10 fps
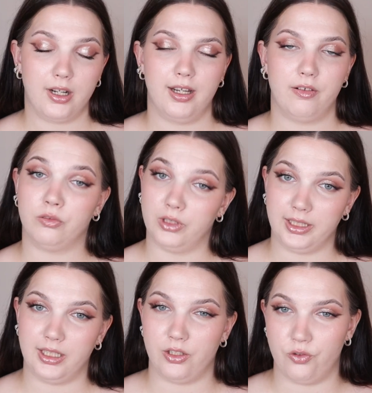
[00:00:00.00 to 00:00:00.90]
far I have
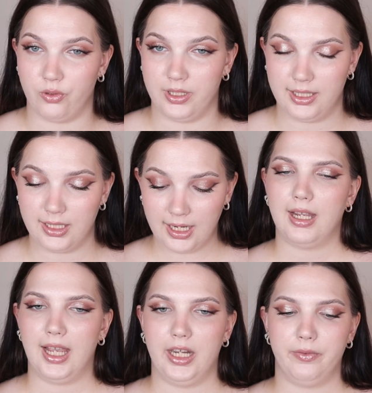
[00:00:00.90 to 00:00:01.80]
really enjoyed it.
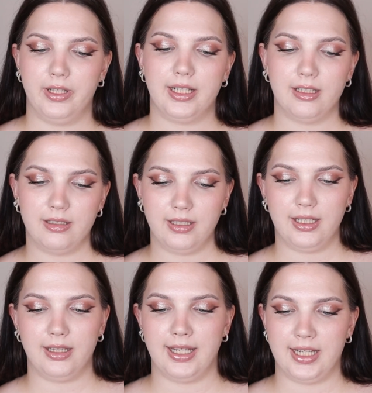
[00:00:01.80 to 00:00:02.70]
And I feel like in
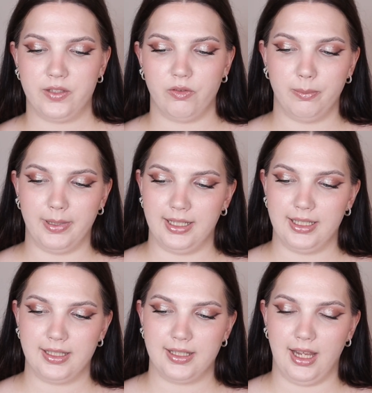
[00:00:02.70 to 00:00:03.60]
the last few
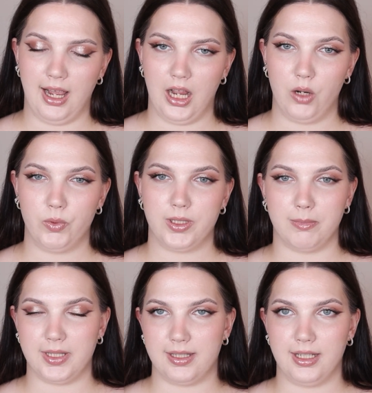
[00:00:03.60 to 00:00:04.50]
palettes, I was
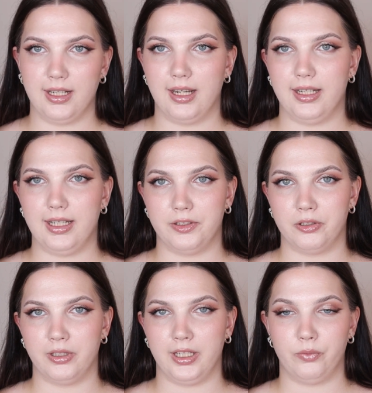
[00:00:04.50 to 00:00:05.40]
missing
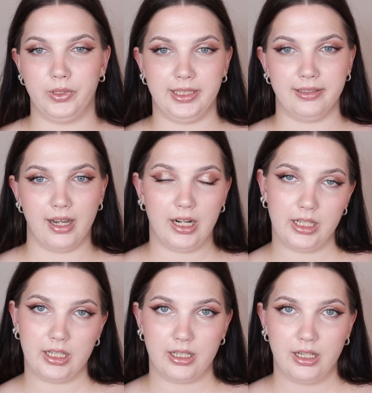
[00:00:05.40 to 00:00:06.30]
either a really
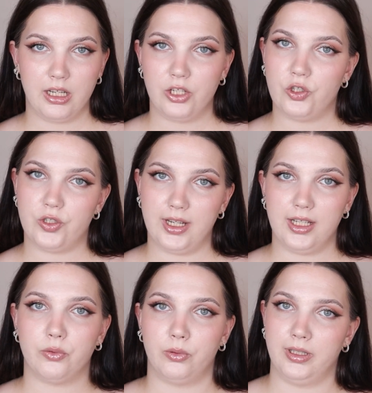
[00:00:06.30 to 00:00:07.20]
dark
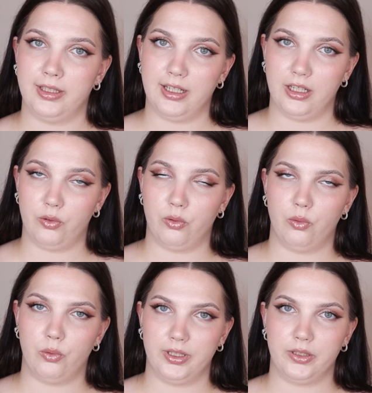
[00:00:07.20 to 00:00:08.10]
shade or
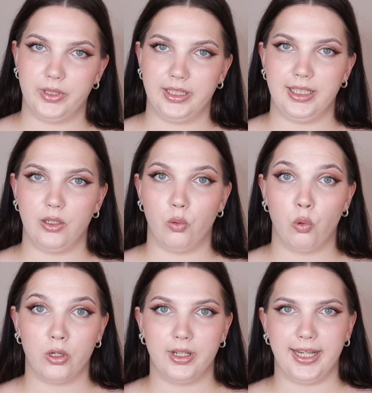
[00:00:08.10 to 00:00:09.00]
a
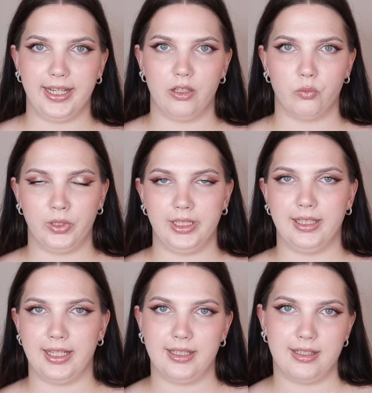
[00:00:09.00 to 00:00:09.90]

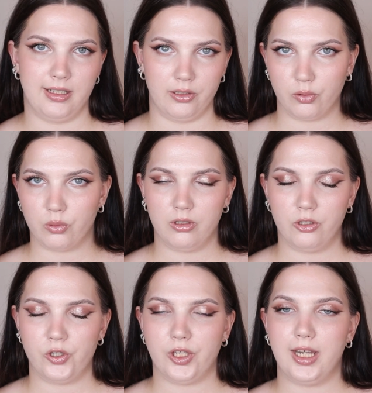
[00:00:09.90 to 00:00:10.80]
really light inner
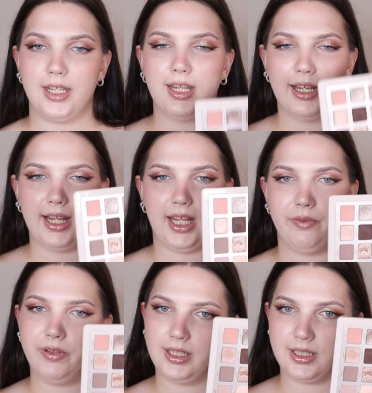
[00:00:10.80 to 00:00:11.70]
corner shade.
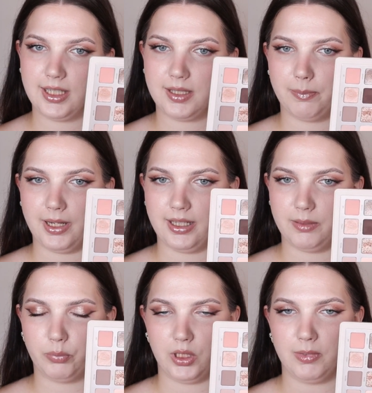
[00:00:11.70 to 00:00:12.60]
And I feel like this
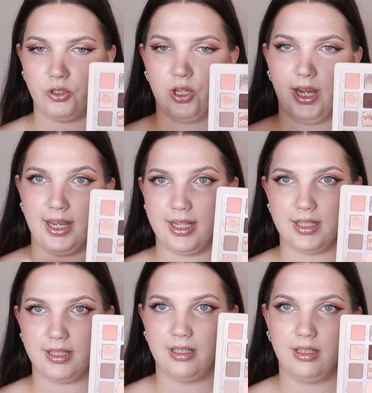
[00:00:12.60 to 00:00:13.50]
palette pretty much
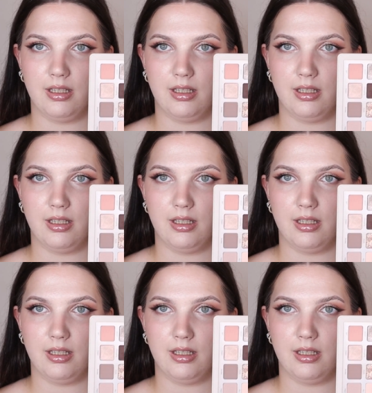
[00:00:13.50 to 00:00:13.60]
has